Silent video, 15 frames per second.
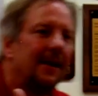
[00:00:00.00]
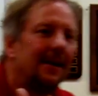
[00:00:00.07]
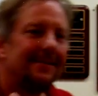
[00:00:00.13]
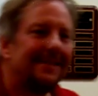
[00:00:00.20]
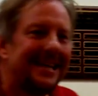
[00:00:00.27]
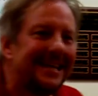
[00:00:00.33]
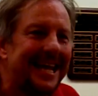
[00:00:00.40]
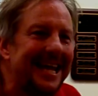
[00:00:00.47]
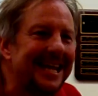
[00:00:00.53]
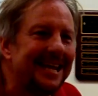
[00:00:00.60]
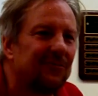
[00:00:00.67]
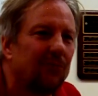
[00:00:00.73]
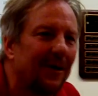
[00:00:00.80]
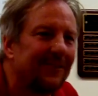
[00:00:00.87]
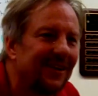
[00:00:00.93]
the key
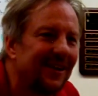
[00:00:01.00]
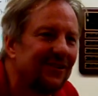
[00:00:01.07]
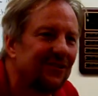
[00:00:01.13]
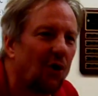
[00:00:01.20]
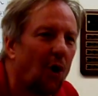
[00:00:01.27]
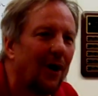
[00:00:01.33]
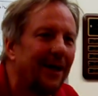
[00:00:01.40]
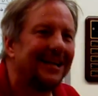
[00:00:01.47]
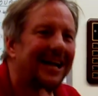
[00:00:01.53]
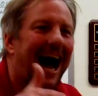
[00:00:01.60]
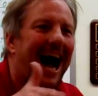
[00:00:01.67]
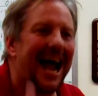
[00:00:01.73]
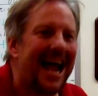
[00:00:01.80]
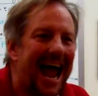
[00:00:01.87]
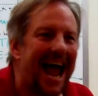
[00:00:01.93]
is once I started,
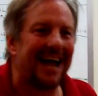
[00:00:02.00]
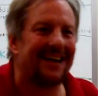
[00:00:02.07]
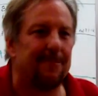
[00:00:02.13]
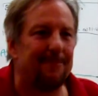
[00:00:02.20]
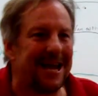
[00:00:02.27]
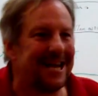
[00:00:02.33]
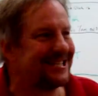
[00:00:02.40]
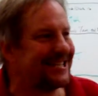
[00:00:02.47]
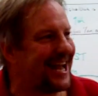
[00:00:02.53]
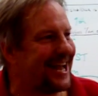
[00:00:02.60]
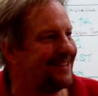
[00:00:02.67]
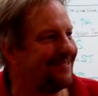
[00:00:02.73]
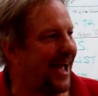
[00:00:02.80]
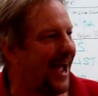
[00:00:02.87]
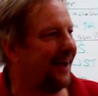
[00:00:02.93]
I had to
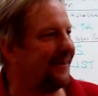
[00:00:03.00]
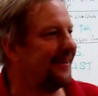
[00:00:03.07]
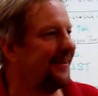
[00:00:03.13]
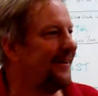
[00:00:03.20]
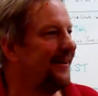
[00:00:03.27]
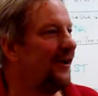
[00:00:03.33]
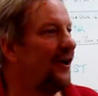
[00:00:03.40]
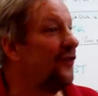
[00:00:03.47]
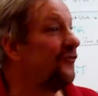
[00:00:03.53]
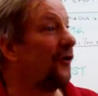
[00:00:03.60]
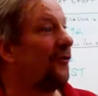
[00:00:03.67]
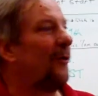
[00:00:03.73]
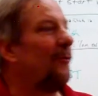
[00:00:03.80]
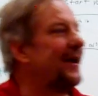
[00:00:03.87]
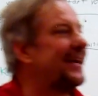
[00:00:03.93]
maintain that. So then we